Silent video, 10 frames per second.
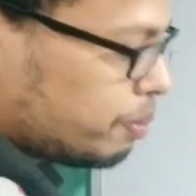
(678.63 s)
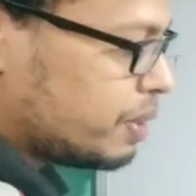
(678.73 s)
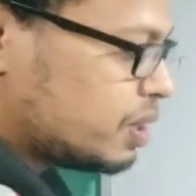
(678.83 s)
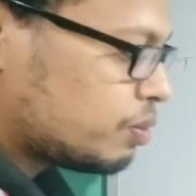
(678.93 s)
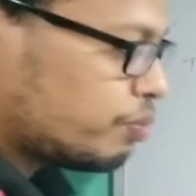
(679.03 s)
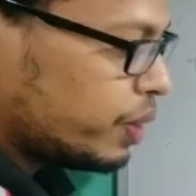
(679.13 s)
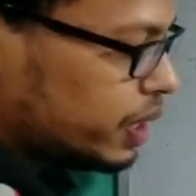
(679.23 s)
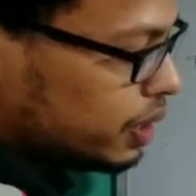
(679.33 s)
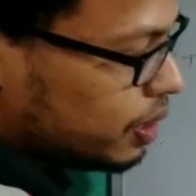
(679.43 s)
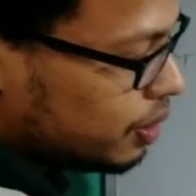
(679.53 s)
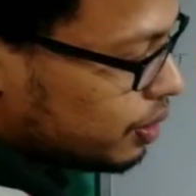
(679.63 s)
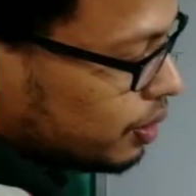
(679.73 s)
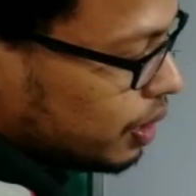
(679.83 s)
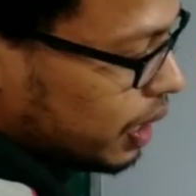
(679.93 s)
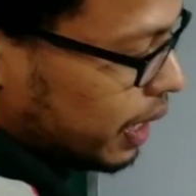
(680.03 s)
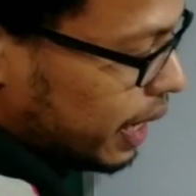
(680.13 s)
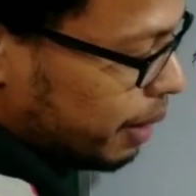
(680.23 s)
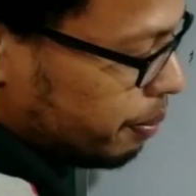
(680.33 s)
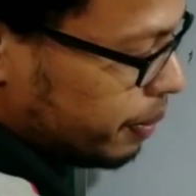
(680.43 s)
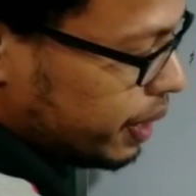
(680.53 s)
means when the
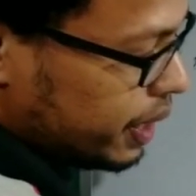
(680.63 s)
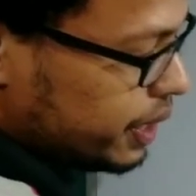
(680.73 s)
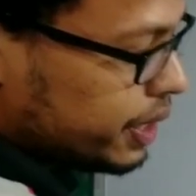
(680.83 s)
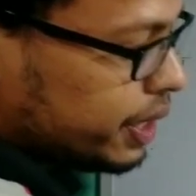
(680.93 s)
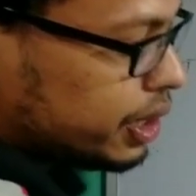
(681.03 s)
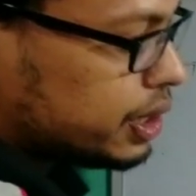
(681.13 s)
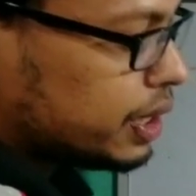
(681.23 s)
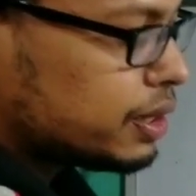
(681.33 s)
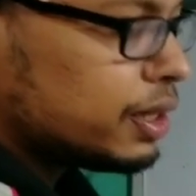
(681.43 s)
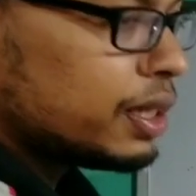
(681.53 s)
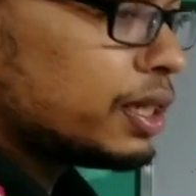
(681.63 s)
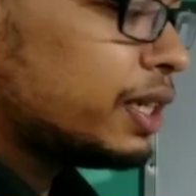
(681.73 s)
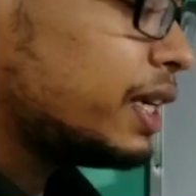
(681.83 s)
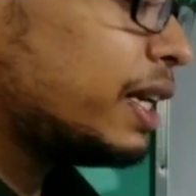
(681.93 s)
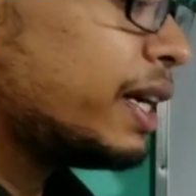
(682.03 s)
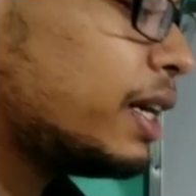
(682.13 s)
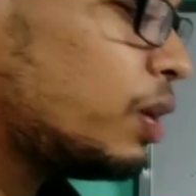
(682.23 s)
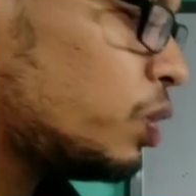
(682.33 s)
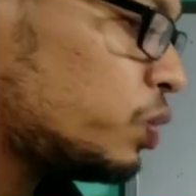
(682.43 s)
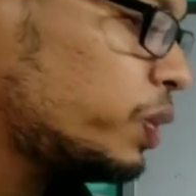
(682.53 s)
lambda increases, critical angle
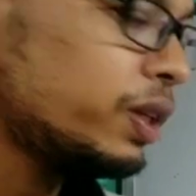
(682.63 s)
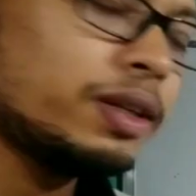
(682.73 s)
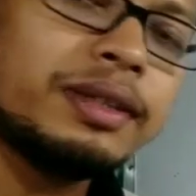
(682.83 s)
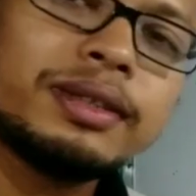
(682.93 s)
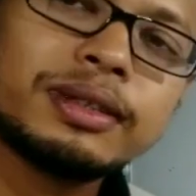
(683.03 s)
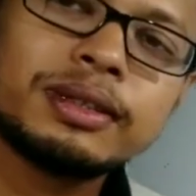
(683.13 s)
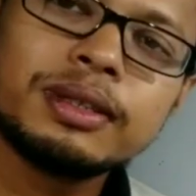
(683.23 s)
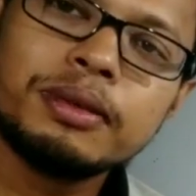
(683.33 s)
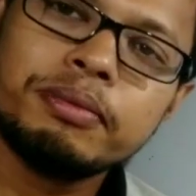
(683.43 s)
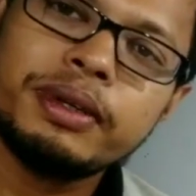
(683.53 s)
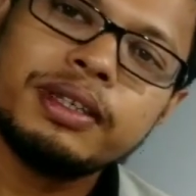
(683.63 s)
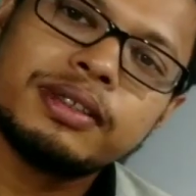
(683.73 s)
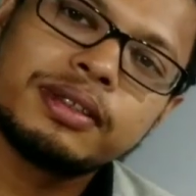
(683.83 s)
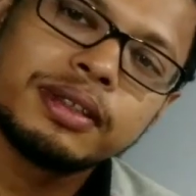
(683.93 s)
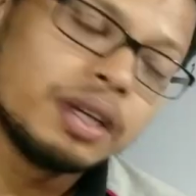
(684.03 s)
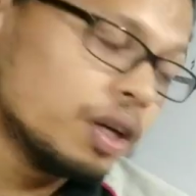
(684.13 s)
also increases, means